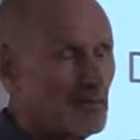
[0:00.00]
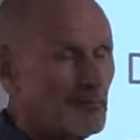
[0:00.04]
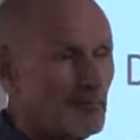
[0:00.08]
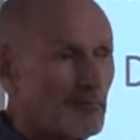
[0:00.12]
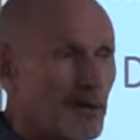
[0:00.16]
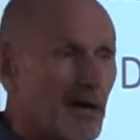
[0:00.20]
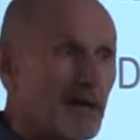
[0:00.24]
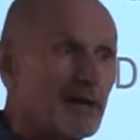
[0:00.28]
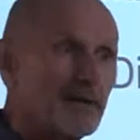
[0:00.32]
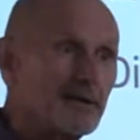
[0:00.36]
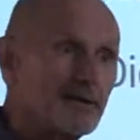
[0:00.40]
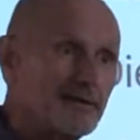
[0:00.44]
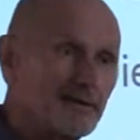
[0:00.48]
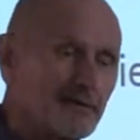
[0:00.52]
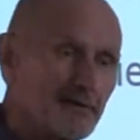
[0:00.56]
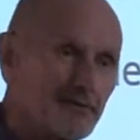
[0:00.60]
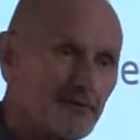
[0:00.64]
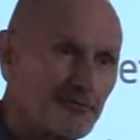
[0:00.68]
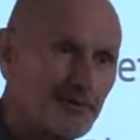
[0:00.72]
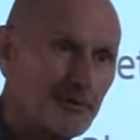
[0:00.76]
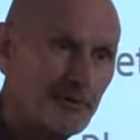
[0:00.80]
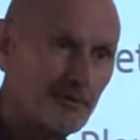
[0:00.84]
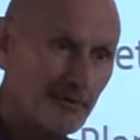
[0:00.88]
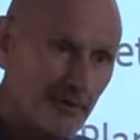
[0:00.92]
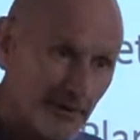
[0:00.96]
But
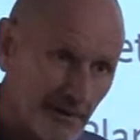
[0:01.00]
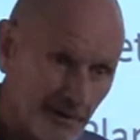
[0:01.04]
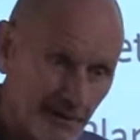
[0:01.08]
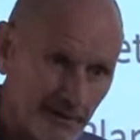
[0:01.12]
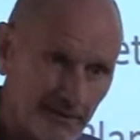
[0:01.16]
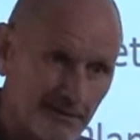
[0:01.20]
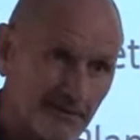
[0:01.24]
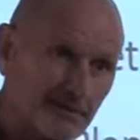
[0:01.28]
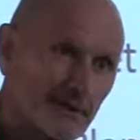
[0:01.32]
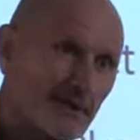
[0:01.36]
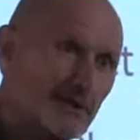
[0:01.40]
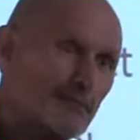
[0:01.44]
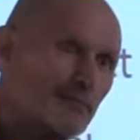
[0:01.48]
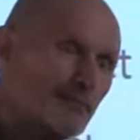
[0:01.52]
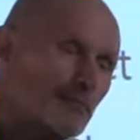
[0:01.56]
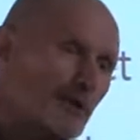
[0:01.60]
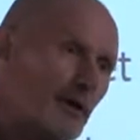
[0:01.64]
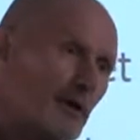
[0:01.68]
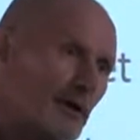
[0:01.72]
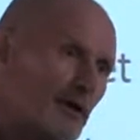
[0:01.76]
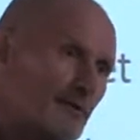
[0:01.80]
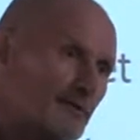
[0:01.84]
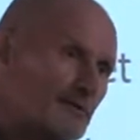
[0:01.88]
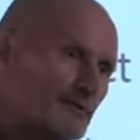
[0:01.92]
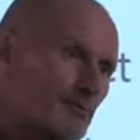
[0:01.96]
if there is that
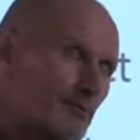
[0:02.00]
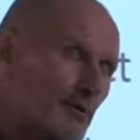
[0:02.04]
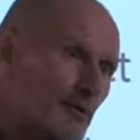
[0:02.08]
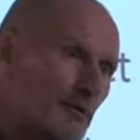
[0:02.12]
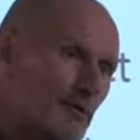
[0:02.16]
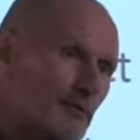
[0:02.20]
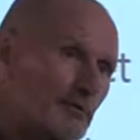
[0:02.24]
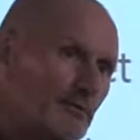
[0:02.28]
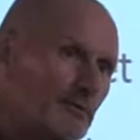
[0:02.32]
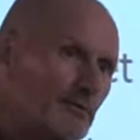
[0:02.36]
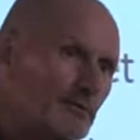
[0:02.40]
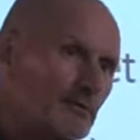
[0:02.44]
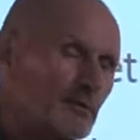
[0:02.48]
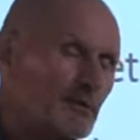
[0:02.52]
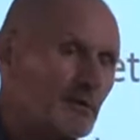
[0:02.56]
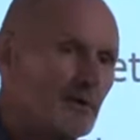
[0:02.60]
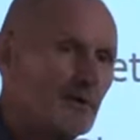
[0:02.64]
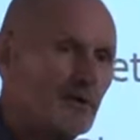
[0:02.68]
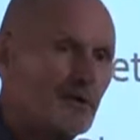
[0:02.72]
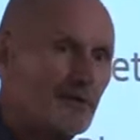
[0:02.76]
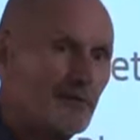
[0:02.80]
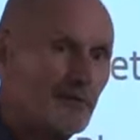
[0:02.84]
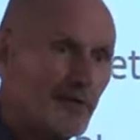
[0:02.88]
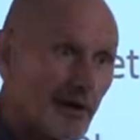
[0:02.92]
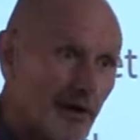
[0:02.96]
groundswell,
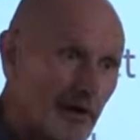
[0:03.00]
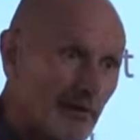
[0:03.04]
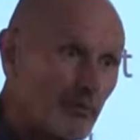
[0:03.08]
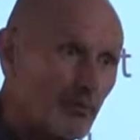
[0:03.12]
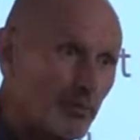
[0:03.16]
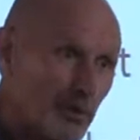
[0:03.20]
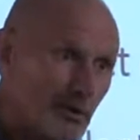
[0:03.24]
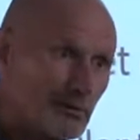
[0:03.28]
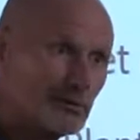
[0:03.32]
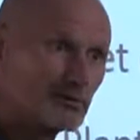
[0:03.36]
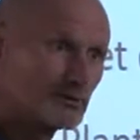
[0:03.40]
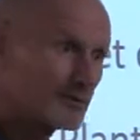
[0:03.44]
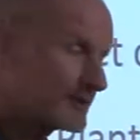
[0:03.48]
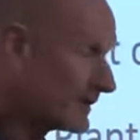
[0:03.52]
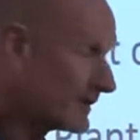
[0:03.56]
they will